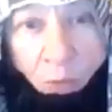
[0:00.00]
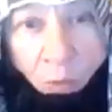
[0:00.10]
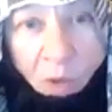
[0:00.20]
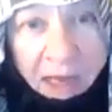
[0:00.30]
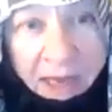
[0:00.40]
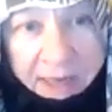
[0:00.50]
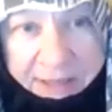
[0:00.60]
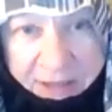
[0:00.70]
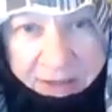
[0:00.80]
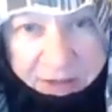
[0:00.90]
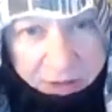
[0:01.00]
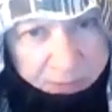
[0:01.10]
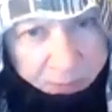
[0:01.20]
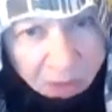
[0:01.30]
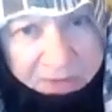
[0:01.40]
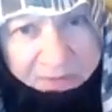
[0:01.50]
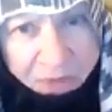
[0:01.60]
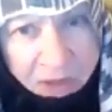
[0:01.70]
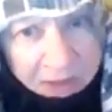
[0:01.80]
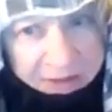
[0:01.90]
Why is it my
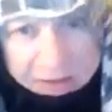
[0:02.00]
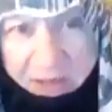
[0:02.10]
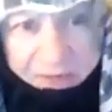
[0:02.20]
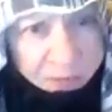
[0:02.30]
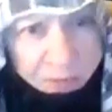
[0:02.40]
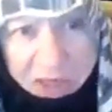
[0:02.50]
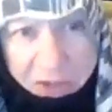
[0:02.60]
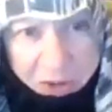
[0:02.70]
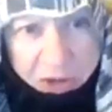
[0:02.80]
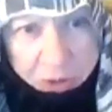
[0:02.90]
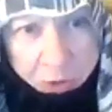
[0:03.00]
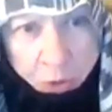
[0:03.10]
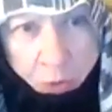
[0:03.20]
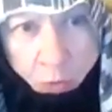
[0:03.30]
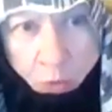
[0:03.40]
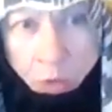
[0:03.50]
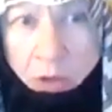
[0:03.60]
father never mentioned you?